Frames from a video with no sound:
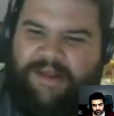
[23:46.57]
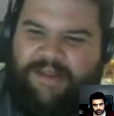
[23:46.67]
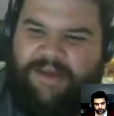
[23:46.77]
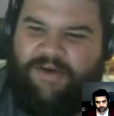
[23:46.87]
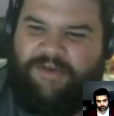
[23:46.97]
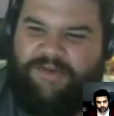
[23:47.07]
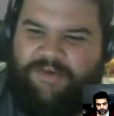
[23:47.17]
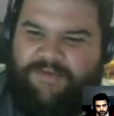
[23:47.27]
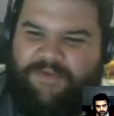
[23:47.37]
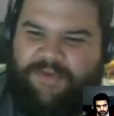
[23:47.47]
And they
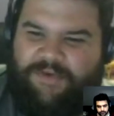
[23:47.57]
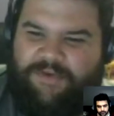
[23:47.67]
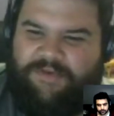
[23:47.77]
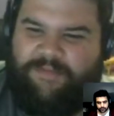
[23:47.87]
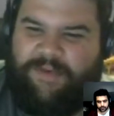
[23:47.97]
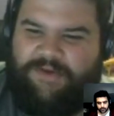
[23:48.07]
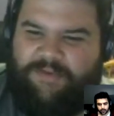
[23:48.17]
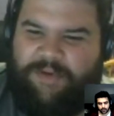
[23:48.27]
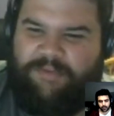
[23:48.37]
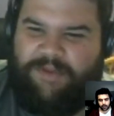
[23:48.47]
also, for those
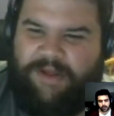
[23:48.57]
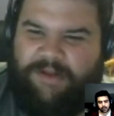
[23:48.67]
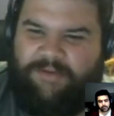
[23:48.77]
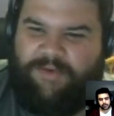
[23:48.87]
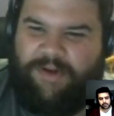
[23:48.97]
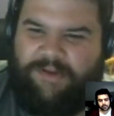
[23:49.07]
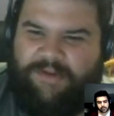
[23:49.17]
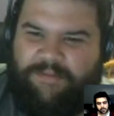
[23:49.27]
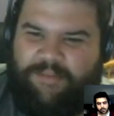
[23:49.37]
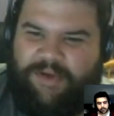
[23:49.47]
special people that want
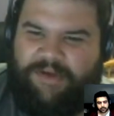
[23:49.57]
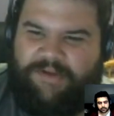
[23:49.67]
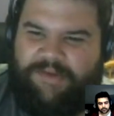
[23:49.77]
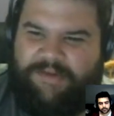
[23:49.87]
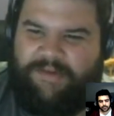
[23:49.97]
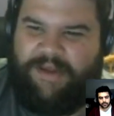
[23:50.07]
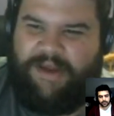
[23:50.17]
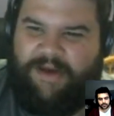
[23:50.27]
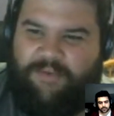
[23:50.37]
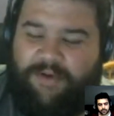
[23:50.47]
some piss, they
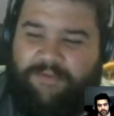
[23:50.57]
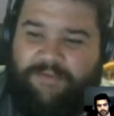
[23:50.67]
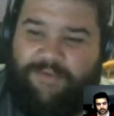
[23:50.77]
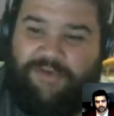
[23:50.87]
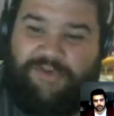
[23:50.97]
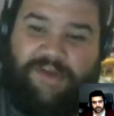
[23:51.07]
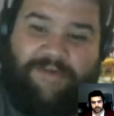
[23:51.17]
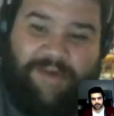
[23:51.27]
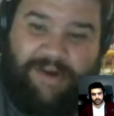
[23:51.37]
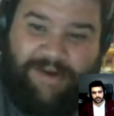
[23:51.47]
got one for
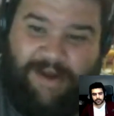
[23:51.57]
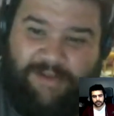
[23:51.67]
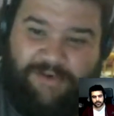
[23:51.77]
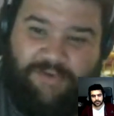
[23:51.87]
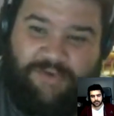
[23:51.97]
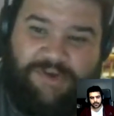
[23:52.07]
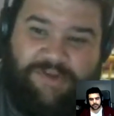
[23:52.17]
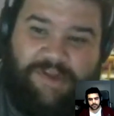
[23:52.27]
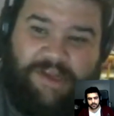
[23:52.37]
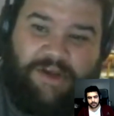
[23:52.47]
$70, which
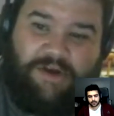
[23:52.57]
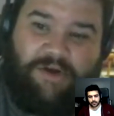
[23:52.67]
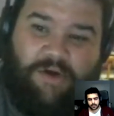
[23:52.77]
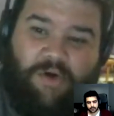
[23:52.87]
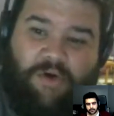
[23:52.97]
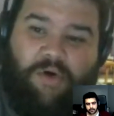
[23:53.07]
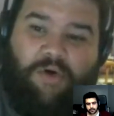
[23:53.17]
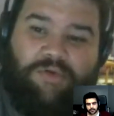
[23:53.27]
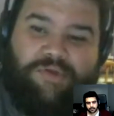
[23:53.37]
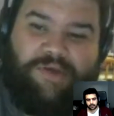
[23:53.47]
is the
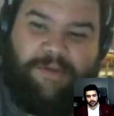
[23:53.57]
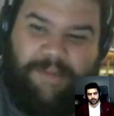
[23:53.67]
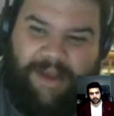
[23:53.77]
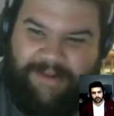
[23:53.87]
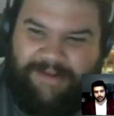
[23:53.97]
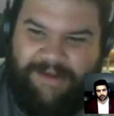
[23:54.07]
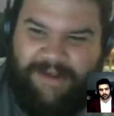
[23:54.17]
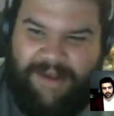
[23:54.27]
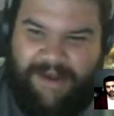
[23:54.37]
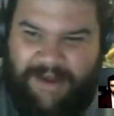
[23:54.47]
ultimate.